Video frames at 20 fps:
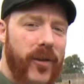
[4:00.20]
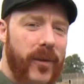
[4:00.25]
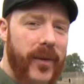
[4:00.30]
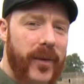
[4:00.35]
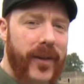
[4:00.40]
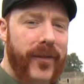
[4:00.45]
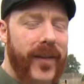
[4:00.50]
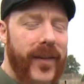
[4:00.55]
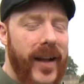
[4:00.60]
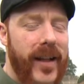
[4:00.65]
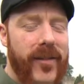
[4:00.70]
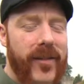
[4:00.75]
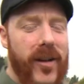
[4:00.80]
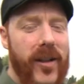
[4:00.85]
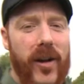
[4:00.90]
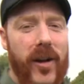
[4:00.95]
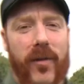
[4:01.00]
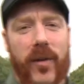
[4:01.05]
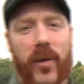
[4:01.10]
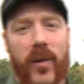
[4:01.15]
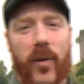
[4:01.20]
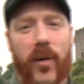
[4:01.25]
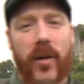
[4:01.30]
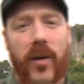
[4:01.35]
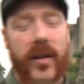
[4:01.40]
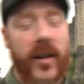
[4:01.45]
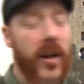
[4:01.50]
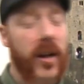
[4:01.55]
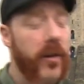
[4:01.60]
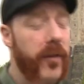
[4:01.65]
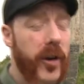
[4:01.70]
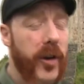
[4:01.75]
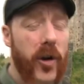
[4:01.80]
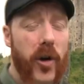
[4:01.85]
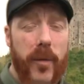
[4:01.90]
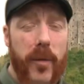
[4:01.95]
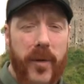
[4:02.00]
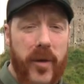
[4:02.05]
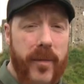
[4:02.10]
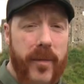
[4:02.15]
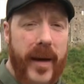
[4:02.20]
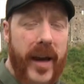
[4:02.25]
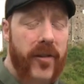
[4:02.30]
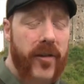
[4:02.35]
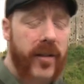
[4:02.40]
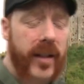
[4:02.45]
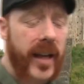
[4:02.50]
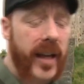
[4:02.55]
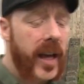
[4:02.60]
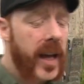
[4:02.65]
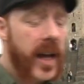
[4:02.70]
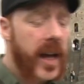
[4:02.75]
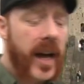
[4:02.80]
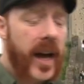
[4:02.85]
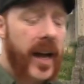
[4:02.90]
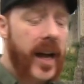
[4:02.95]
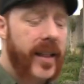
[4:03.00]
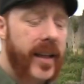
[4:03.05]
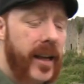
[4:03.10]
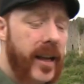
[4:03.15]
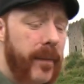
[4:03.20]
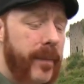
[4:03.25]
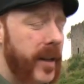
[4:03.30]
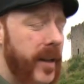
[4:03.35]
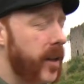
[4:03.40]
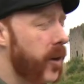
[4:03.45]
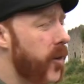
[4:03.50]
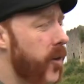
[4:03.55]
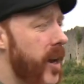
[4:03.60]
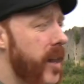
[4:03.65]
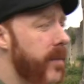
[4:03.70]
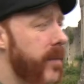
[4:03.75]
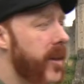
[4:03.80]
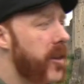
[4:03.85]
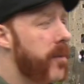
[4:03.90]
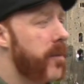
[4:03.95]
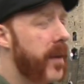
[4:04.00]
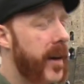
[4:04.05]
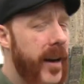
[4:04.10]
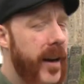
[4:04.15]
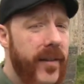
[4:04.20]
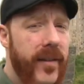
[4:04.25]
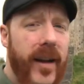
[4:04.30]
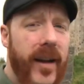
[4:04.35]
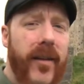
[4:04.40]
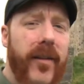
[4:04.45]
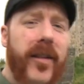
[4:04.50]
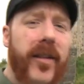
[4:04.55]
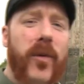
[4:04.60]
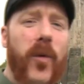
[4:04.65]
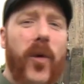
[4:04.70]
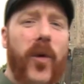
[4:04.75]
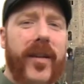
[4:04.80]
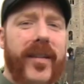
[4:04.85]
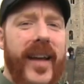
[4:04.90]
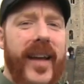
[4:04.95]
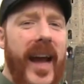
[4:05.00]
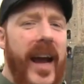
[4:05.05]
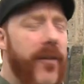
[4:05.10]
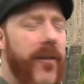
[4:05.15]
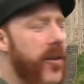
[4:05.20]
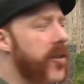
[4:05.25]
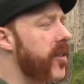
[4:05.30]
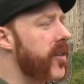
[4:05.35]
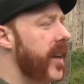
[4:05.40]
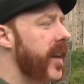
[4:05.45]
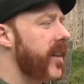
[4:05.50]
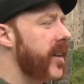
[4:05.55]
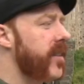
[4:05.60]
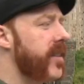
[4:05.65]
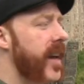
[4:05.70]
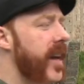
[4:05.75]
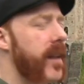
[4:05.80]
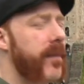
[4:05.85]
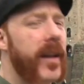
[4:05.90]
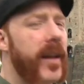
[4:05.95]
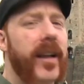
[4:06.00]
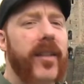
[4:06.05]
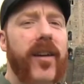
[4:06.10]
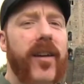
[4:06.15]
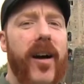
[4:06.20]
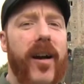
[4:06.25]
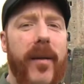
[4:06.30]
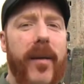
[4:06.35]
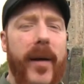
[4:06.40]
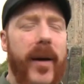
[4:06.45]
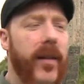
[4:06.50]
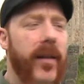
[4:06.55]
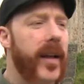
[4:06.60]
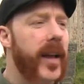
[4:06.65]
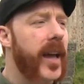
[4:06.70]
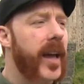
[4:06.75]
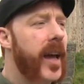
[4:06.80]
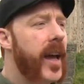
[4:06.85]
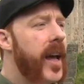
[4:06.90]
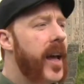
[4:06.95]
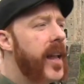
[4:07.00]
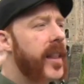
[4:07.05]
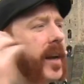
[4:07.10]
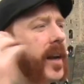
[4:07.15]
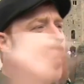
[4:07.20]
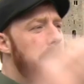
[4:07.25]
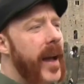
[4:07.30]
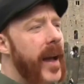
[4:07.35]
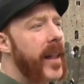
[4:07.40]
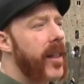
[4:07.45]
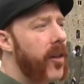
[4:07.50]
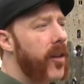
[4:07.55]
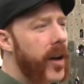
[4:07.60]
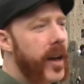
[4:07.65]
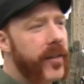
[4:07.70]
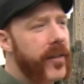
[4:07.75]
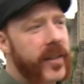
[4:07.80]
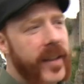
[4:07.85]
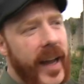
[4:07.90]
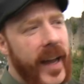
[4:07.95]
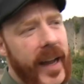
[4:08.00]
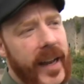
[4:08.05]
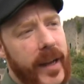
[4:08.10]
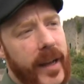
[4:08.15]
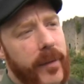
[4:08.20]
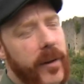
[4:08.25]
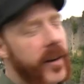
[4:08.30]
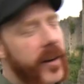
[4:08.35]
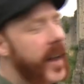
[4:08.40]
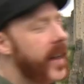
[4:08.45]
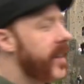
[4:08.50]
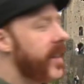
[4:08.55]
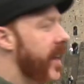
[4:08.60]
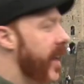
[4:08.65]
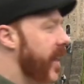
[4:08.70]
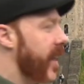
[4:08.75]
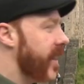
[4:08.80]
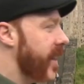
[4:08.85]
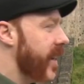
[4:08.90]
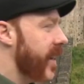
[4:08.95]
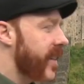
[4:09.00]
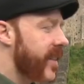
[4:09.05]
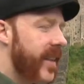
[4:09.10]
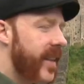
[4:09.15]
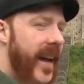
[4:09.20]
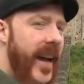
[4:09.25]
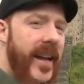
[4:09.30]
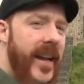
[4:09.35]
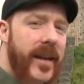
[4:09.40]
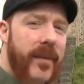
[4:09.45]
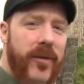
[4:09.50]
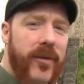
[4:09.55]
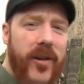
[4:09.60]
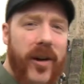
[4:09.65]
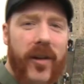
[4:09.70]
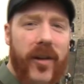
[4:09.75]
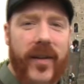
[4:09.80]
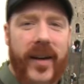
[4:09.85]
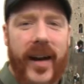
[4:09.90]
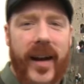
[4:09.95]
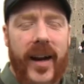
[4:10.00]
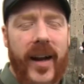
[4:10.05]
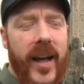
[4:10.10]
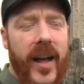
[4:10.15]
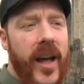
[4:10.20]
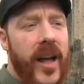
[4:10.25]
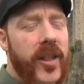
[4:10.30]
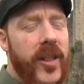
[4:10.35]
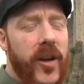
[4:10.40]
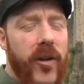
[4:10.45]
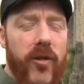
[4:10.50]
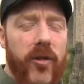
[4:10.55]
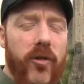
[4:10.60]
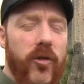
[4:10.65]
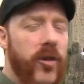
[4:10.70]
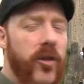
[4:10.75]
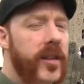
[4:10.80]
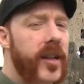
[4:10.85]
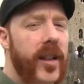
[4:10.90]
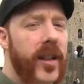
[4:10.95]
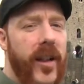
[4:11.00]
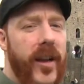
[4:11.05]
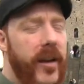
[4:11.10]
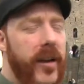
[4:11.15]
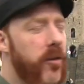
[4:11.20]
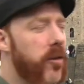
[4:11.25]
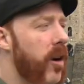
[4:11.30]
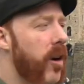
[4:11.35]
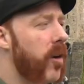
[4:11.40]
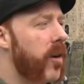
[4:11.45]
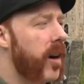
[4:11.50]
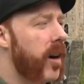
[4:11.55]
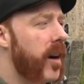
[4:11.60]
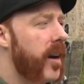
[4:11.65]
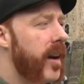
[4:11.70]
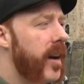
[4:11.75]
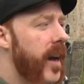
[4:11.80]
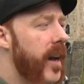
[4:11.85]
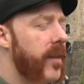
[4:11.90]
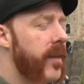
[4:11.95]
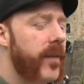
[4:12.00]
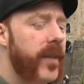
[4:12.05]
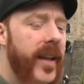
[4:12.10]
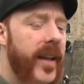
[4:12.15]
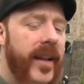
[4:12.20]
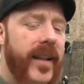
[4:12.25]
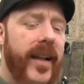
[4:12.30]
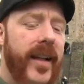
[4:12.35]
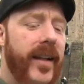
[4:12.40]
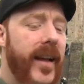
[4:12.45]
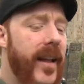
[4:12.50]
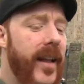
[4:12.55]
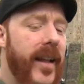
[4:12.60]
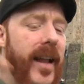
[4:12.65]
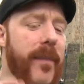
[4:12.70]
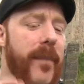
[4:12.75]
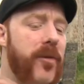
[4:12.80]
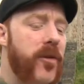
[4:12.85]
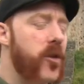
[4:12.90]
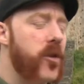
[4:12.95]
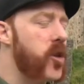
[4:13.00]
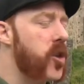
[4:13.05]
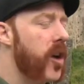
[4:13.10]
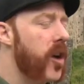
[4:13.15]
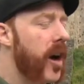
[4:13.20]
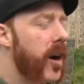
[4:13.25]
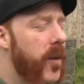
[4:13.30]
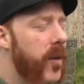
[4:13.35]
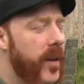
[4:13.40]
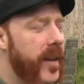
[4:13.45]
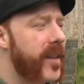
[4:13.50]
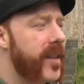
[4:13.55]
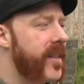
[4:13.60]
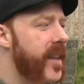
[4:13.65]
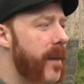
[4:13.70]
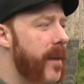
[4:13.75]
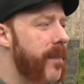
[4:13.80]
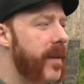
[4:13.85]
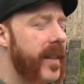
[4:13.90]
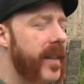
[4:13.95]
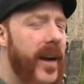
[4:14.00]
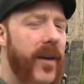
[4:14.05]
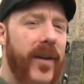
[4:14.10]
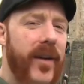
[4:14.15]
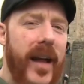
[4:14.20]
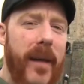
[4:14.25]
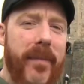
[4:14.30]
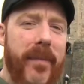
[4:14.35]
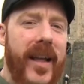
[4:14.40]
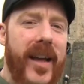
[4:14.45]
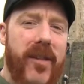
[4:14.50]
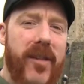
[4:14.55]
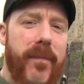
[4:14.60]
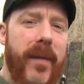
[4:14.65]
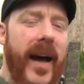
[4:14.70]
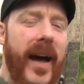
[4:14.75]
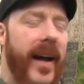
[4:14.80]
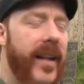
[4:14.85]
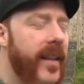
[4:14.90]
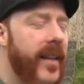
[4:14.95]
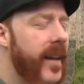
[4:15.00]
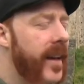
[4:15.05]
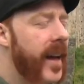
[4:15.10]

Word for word: WWE fans all over the world, all over Europe especially. I think it'll be an incredible experience. I don't think the world has ever seen a stadium. They could talk about like their MetLife Stadium, their AT&T stadiums over yeah. there. There is nothing like Croker. And when they, they'll get an absolute shock when they step in there where that place packed.